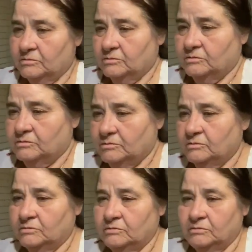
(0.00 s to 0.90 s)

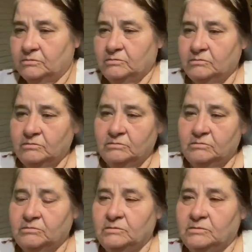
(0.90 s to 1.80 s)

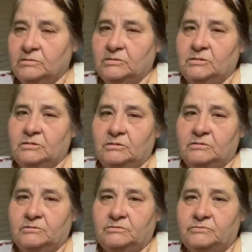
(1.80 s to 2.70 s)

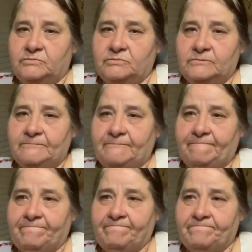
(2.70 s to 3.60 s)

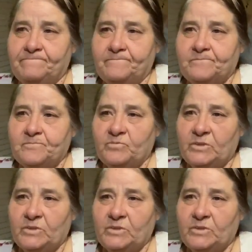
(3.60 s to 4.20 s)
(silent)